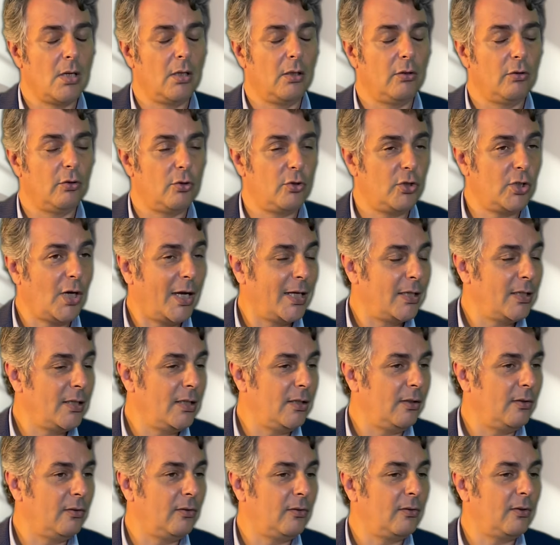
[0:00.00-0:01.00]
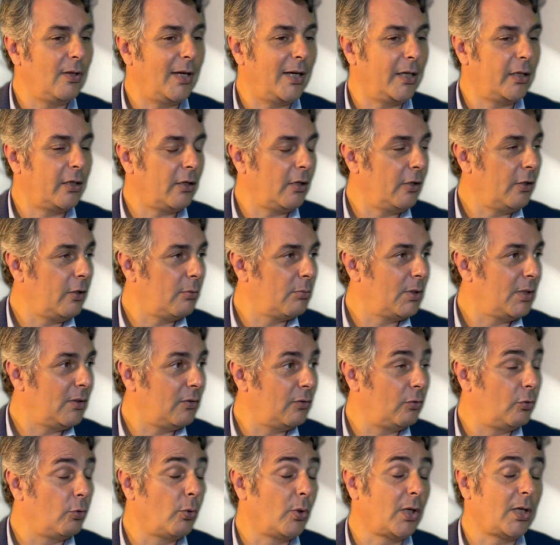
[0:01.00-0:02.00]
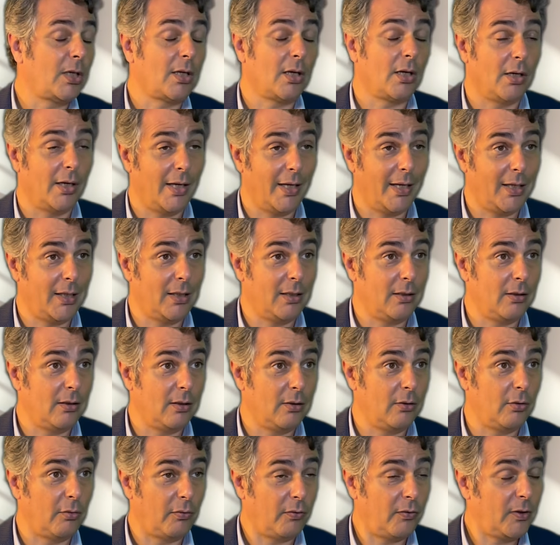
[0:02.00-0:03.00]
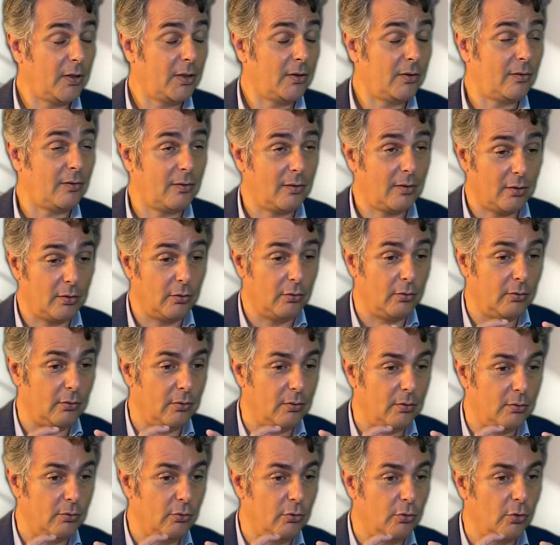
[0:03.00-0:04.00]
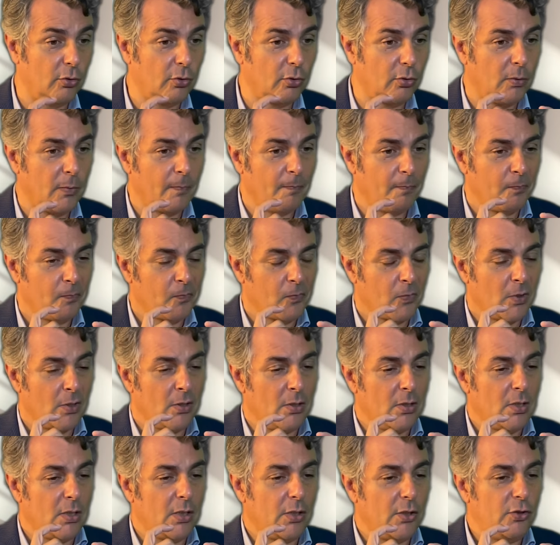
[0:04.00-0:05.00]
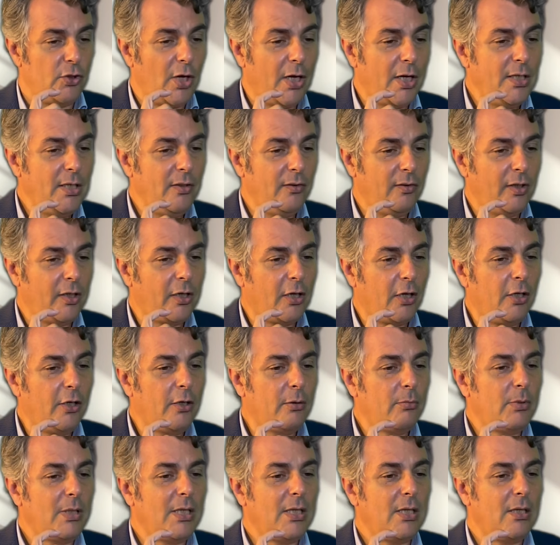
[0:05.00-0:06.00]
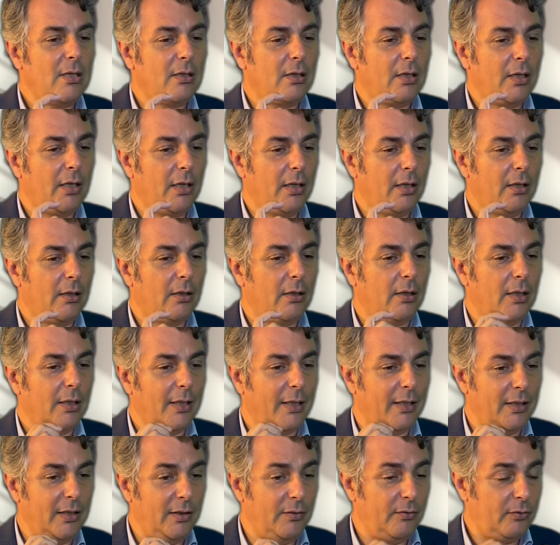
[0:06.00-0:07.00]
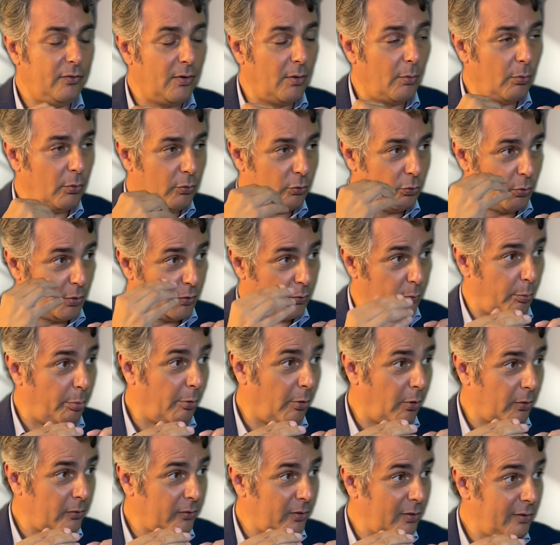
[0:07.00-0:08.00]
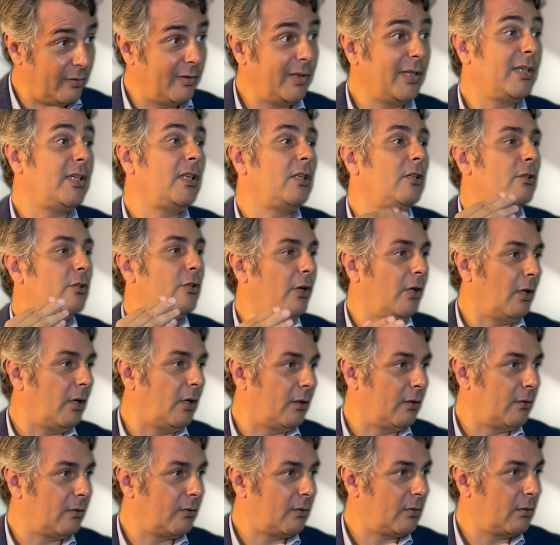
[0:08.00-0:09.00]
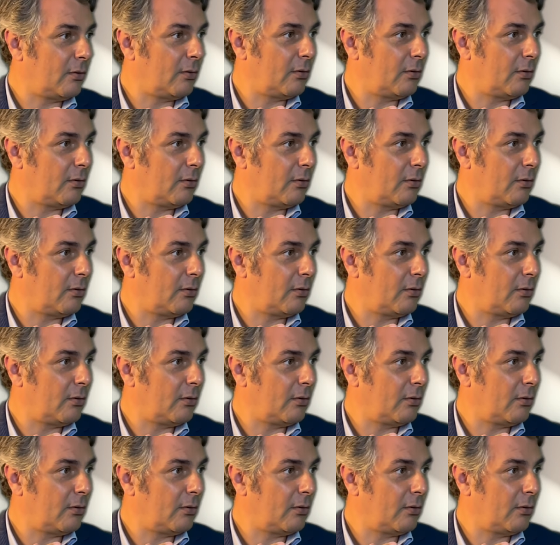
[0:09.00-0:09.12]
the Chinese economy is doing and the things, the Chinese economy, if they want to export, they need dollars.